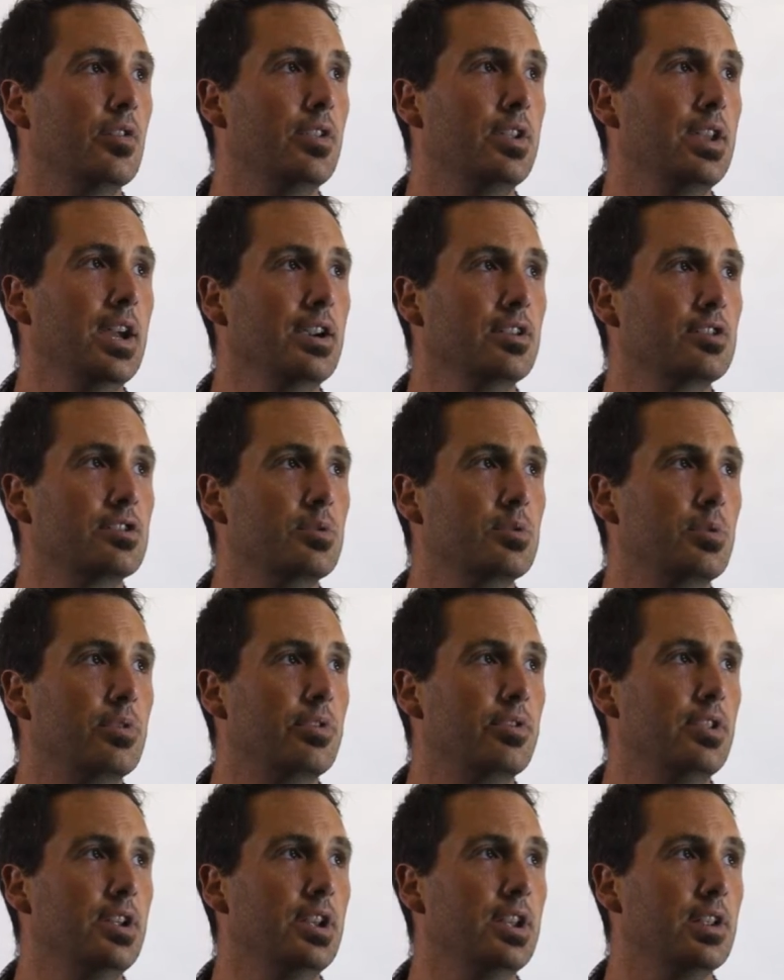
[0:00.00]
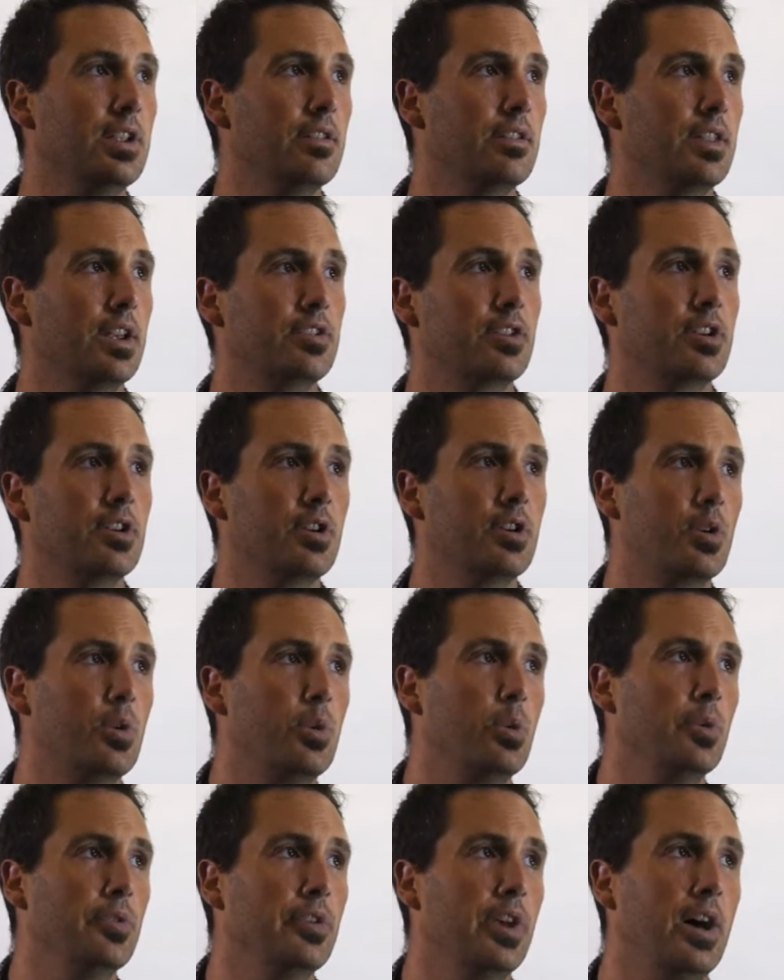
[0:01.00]
The actual thing that's going to
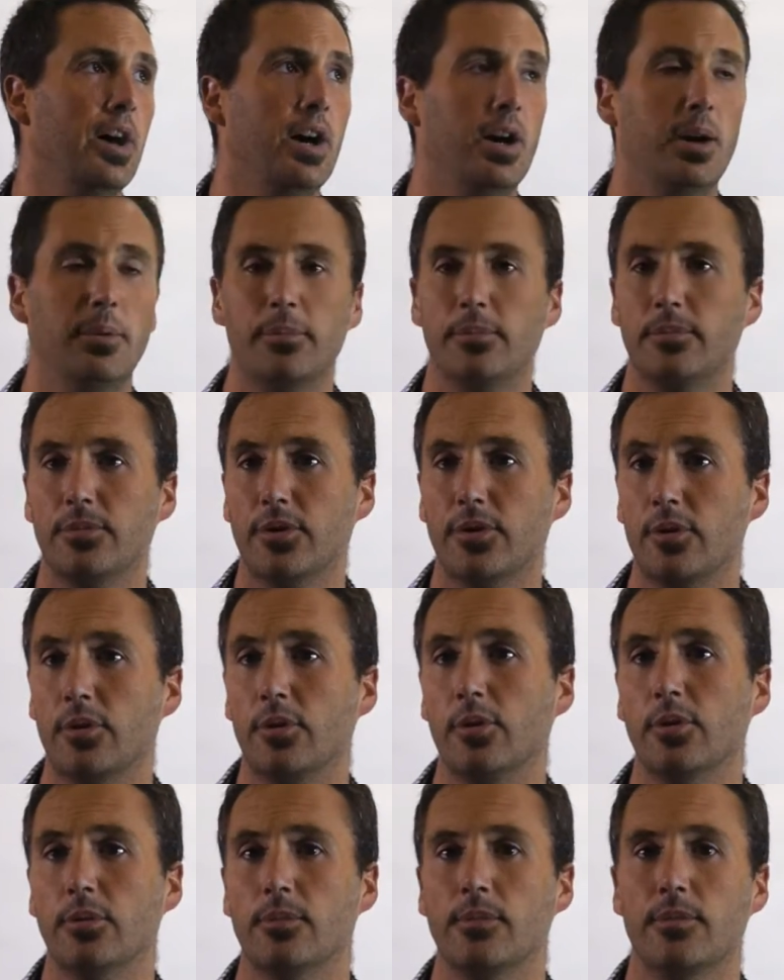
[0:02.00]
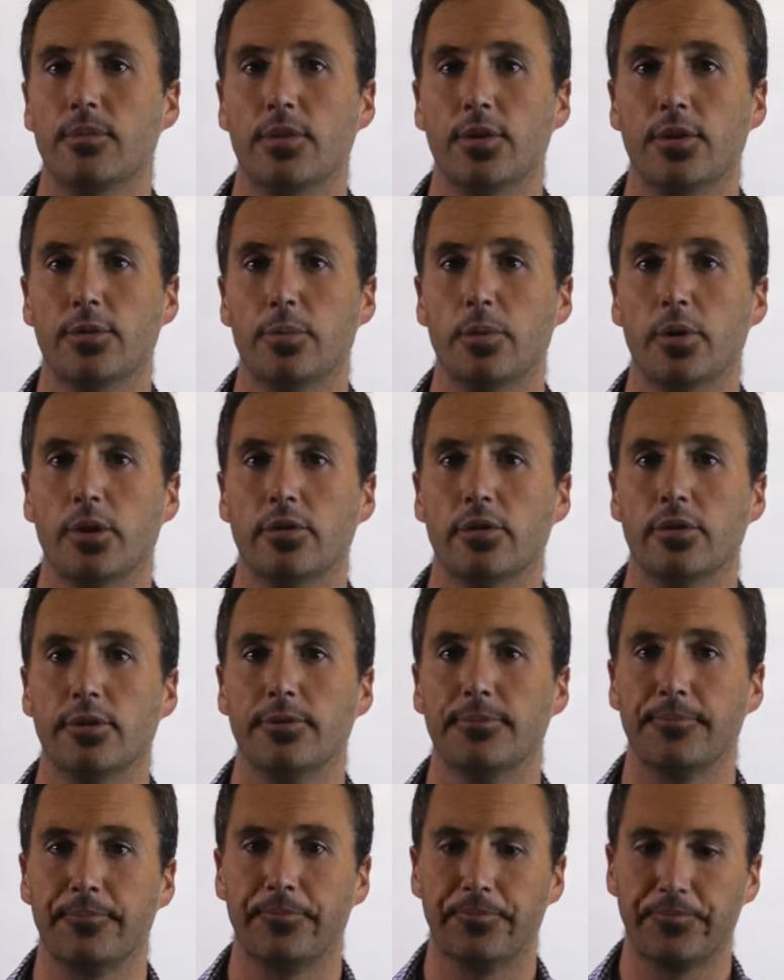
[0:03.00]
cause harm to this person.